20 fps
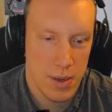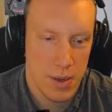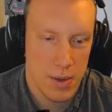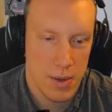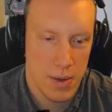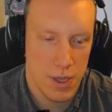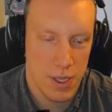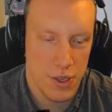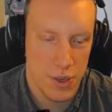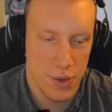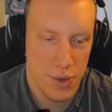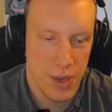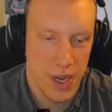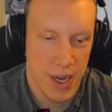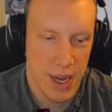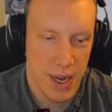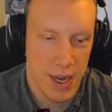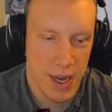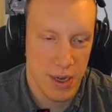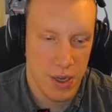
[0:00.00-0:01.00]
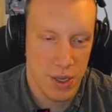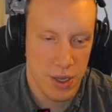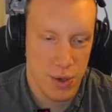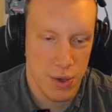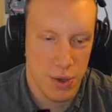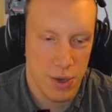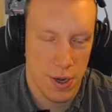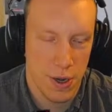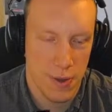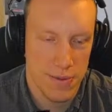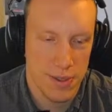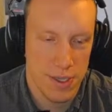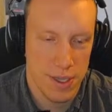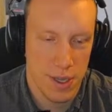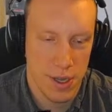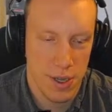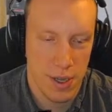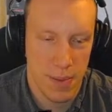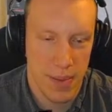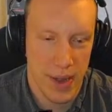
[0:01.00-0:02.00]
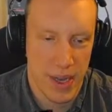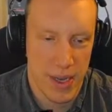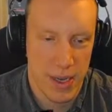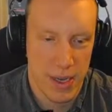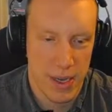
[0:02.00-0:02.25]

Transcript: We'll do it in good clothes, not the bike